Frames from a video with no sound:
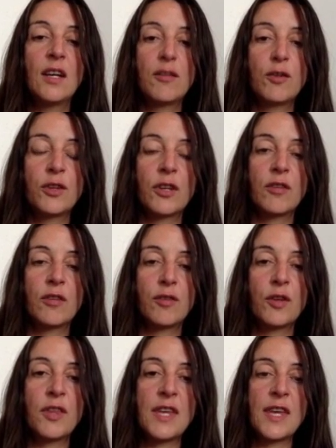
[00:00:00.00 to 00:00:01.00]
for
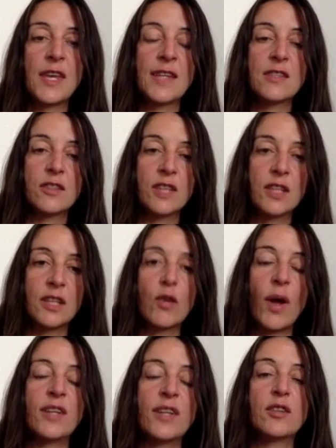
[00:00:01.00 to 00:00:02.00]
the answer in
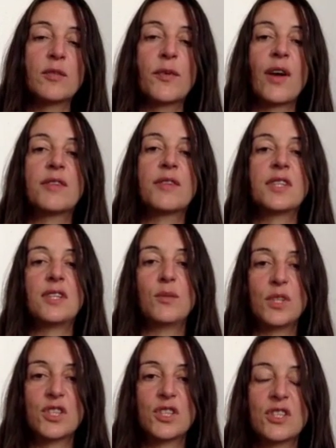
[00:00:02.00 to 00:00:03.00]
quantum gravity,
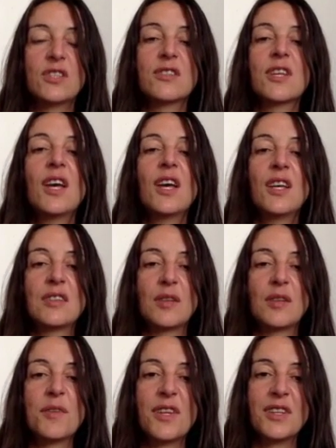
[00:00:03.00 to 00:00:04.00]
which is
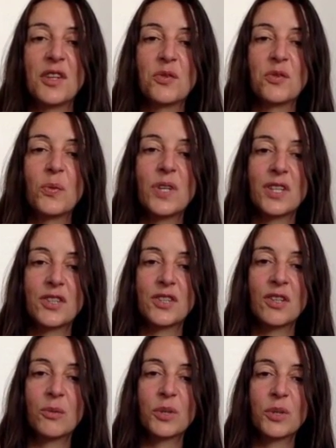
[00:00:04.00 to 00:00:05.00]
something that we are
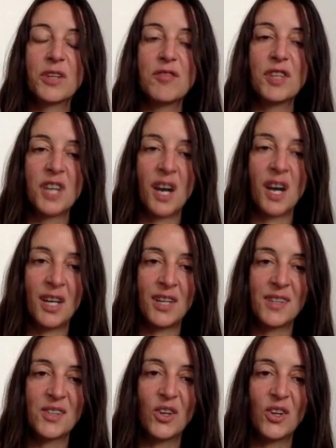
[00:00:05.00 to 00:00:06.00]
working very
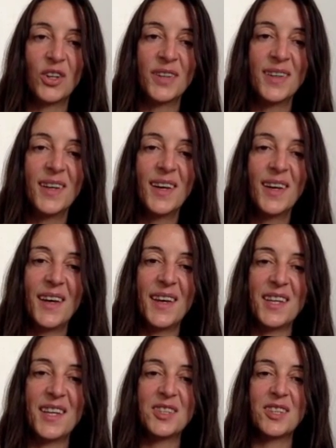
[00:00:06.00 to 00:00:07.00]
hard on
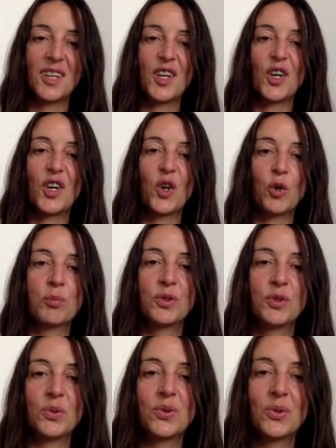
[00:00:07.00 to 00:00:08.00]
and hope
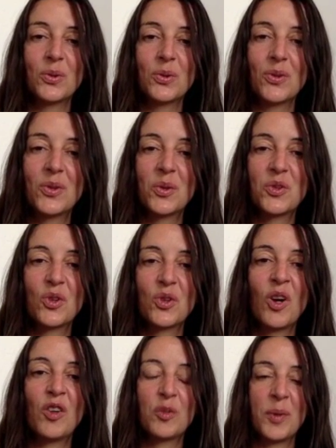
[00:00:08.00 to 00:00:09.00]
to
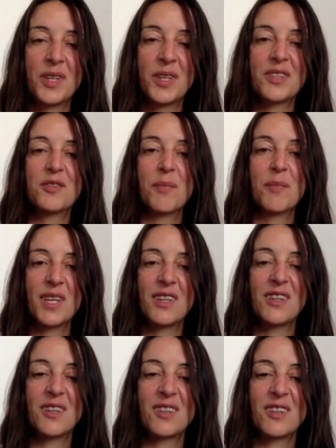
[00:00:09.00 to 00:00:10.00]
solve. But
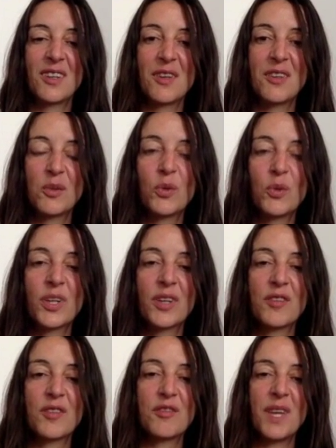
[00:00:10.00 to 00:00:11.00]
it's a work
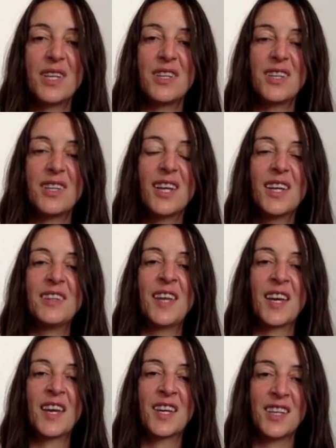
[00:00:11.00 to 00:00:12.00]
of many
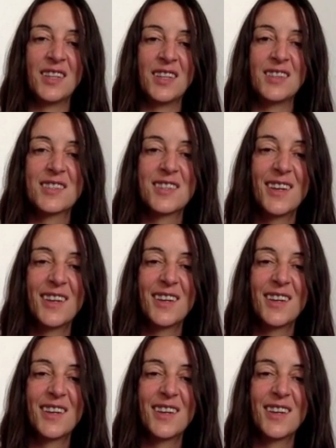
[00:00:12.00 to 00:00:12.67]
decades.